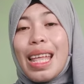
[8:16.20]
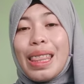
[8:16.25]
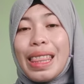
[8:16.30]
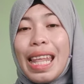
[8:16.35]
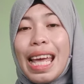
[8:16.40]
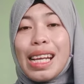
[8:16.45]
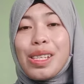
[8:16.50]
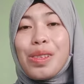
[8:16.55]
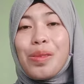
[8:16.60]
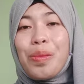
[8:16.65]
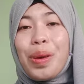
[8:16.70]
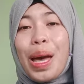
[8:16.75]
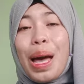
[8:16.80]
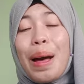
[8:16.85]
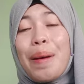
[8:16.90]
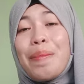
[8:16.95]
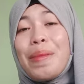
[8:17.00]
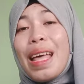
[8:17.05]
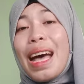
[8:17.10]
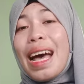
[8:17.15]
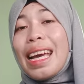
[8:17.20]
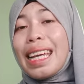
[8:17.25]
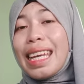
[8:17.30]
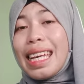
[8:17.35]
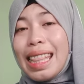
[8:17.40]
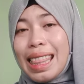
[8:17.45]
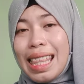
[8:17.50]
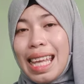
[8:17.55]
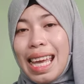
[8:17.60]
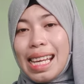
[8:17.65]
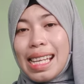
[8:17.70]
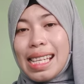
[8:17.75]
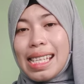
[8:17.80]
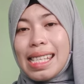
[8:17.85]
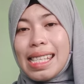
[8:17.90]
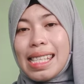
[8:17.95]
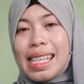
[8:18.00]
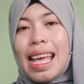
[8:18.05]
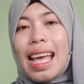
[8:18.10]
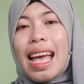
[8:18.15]
Next, we have the
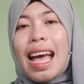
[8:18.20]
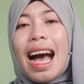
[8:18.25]
index.